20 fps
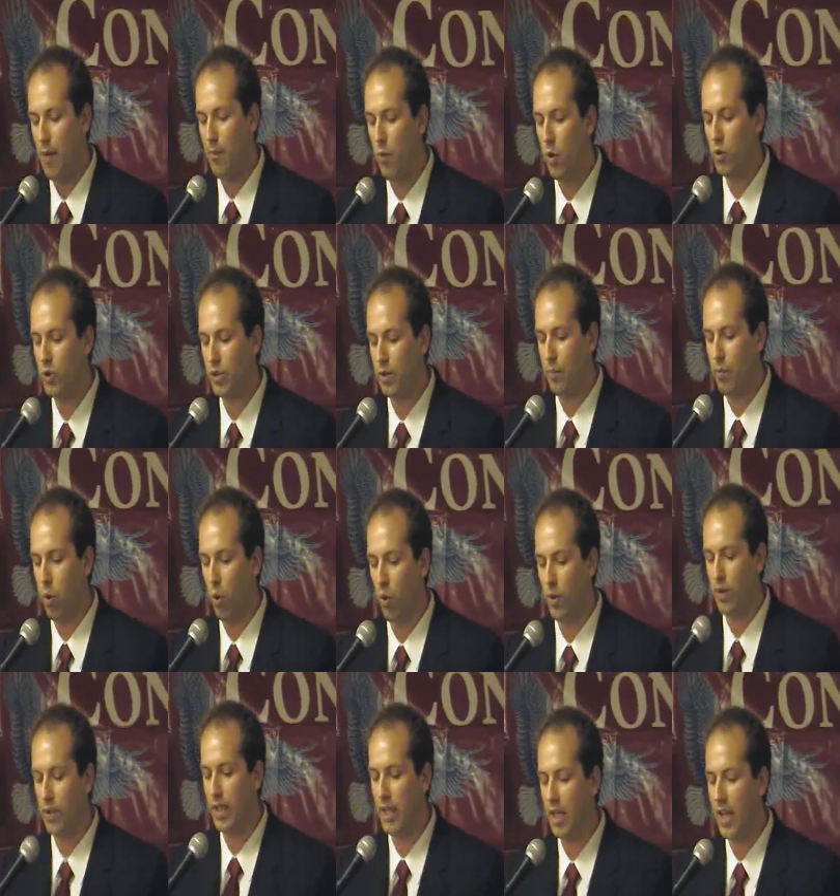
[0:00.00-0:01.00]
And most
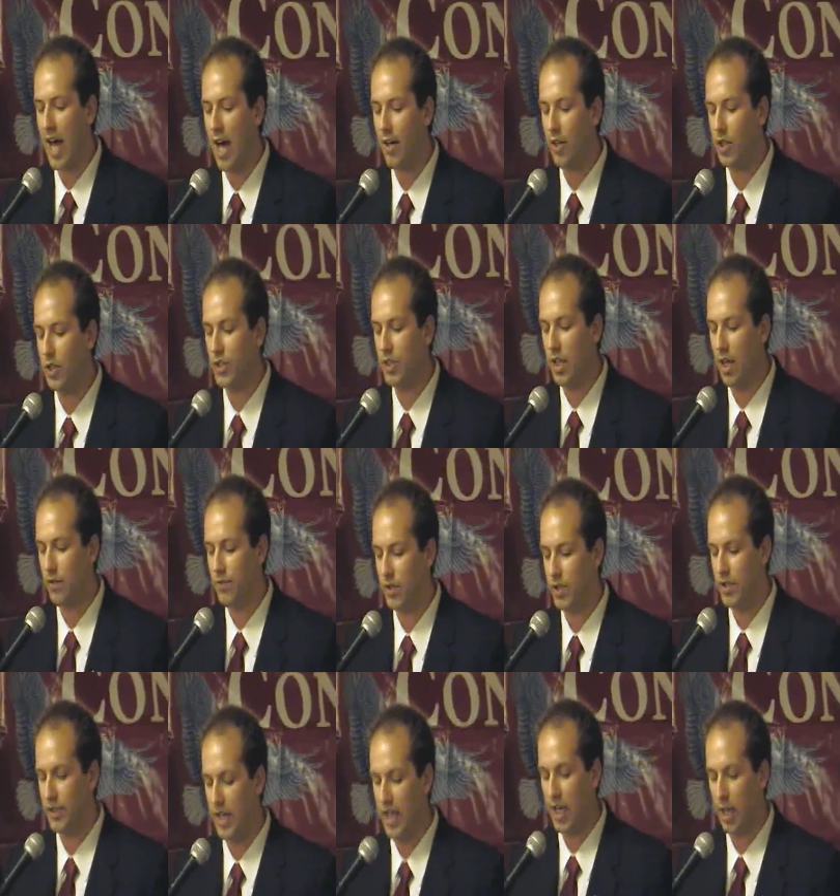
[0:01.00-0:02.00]
importantly, allow
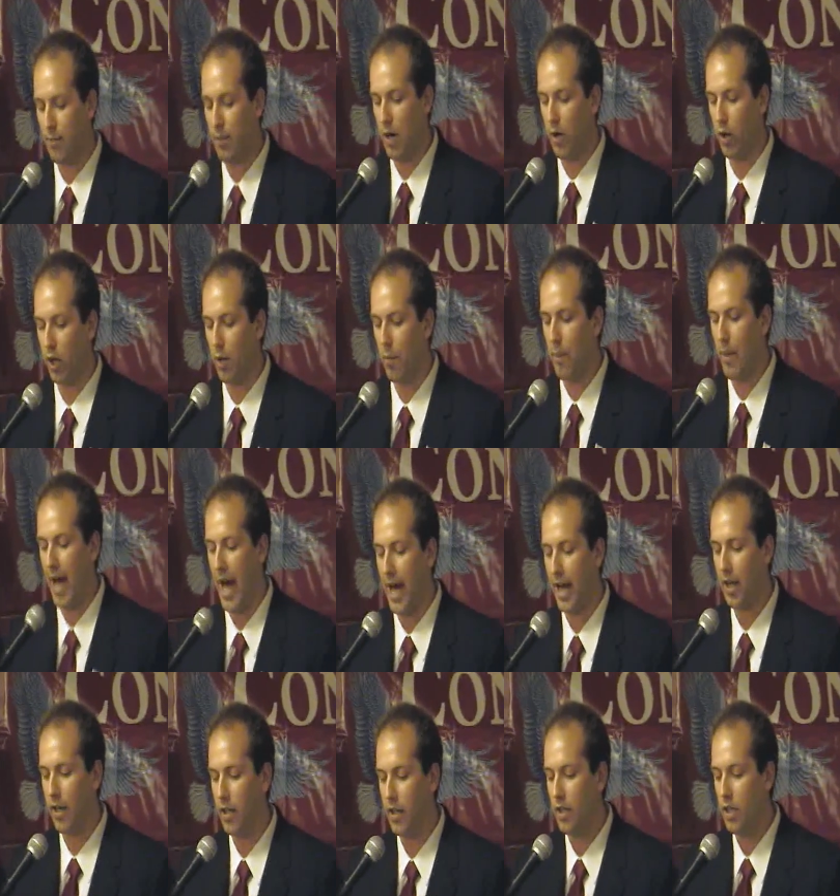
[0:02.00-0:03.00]
yourselves to take America
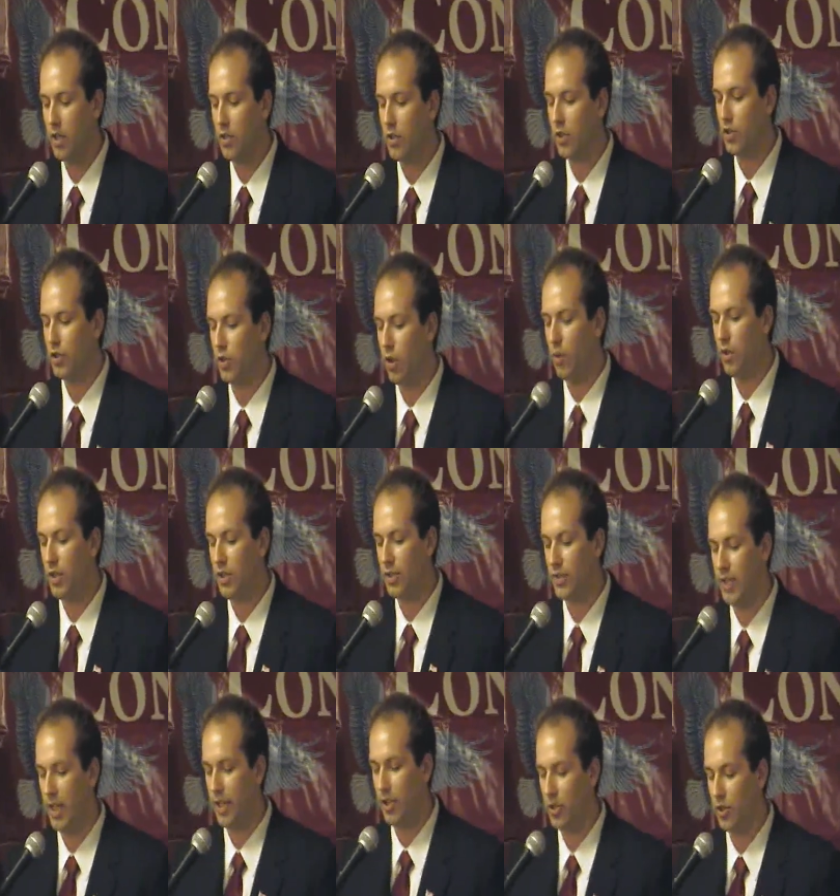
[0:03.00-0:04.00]
back, to show
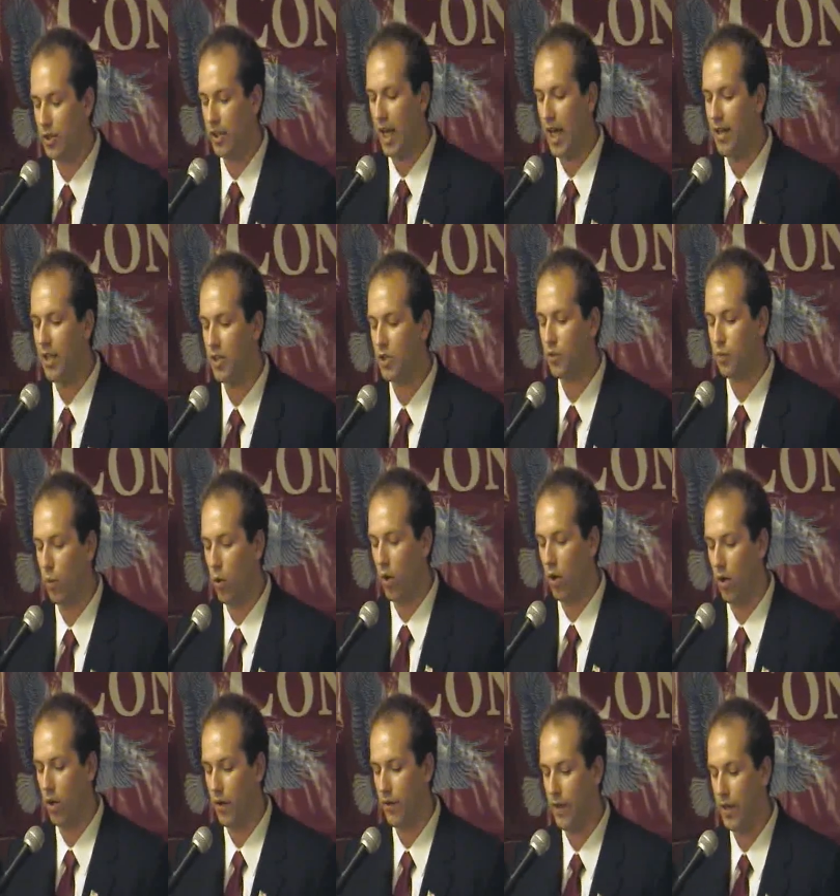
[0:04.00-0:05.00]
this nation and this
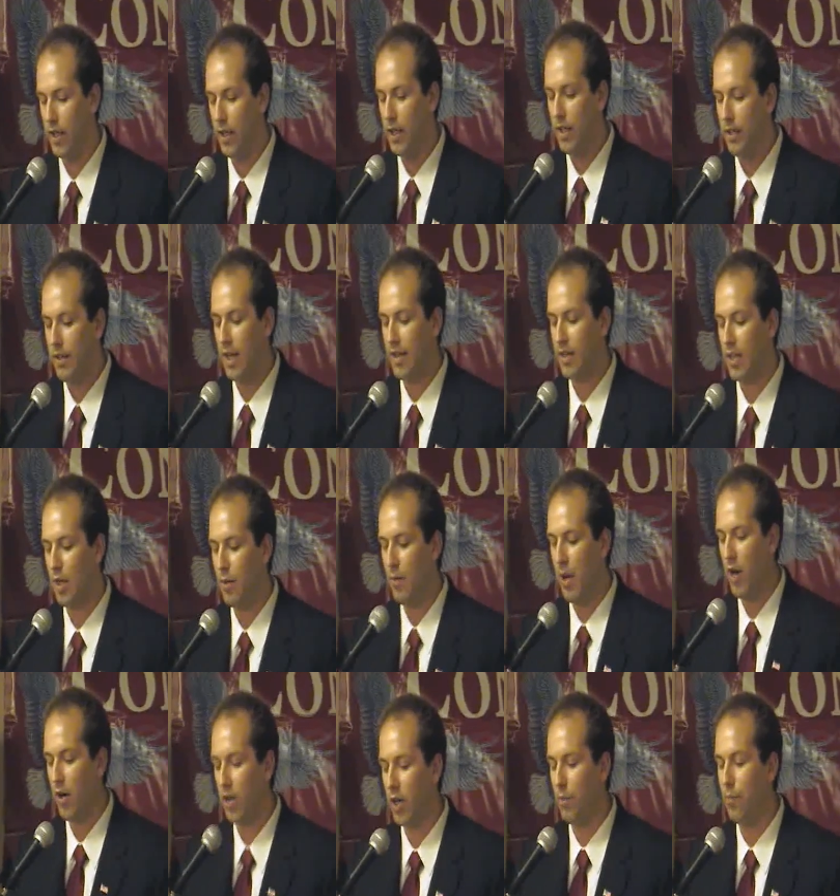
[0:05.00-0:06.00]
world that the
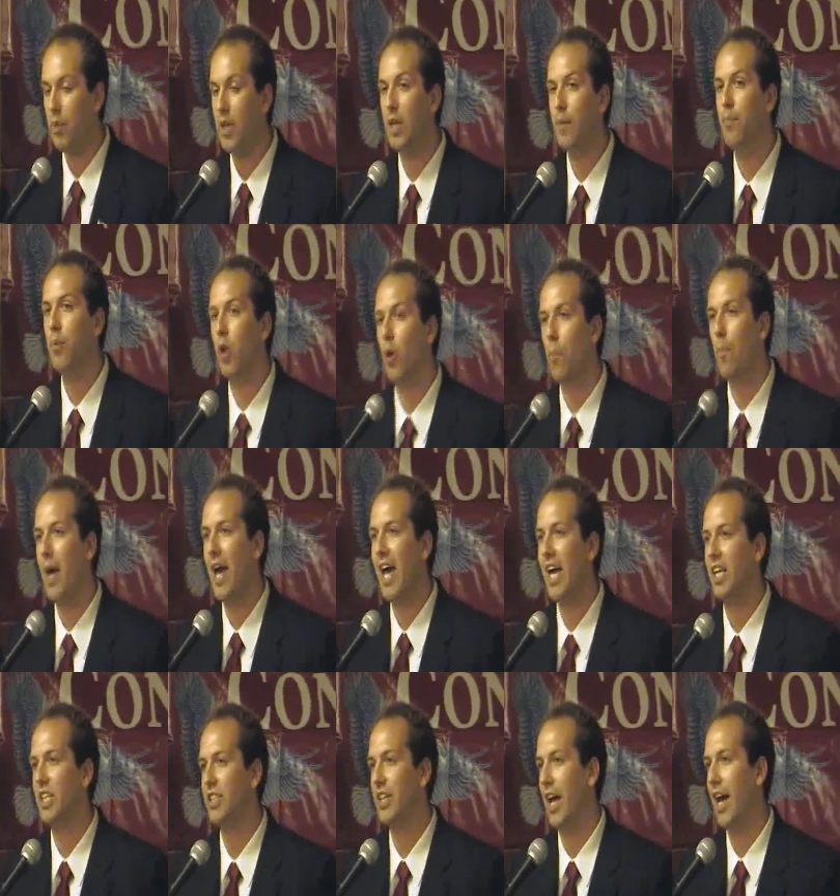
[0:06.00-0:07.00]
American people are
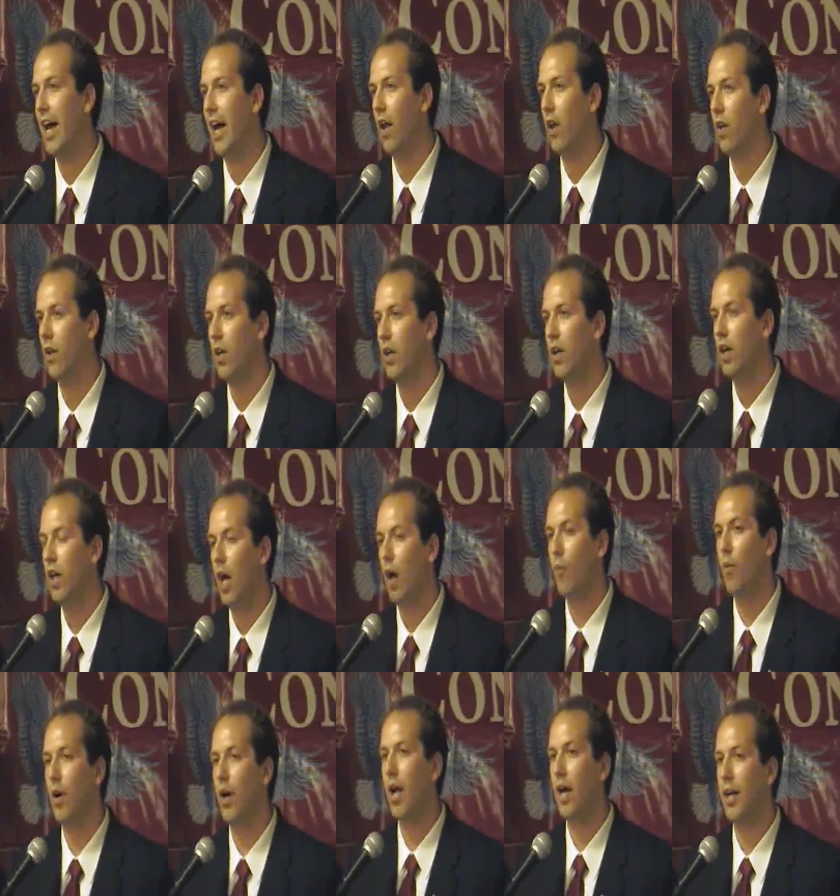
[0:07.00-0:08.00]
mad as hell
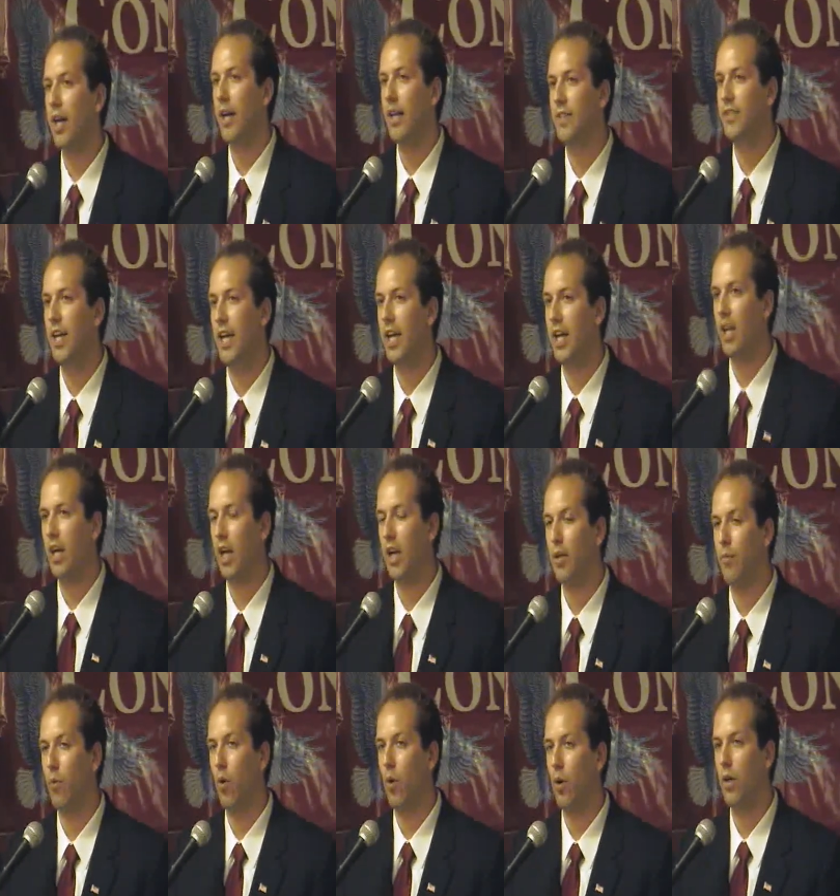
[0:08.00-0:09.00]
and we're not going to take it
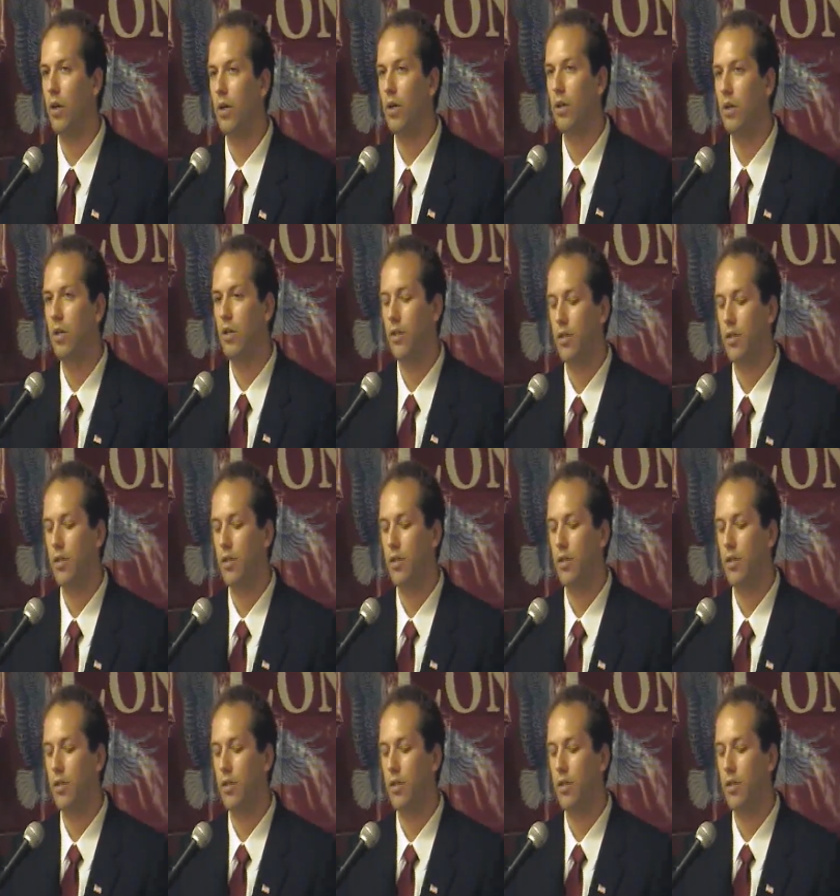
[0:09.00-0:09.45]
anymore.